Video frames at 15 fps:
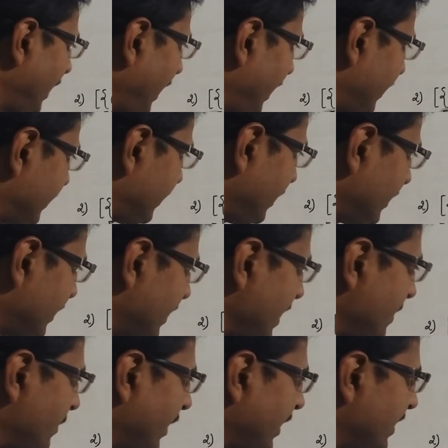and
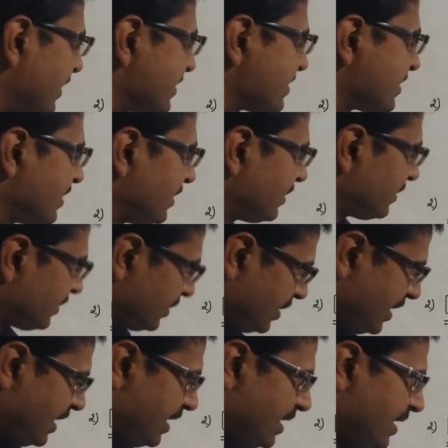30 minus
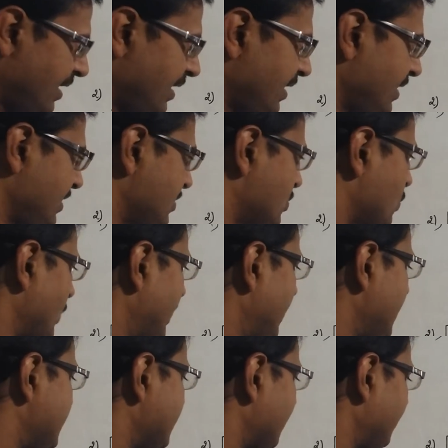3 is
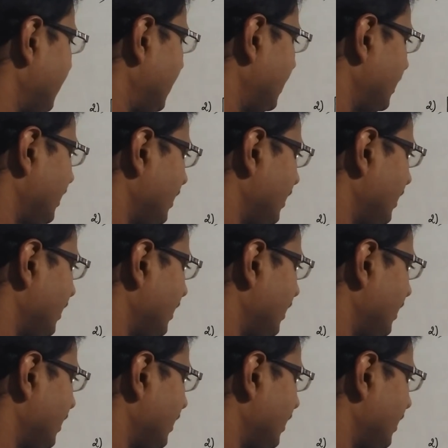27.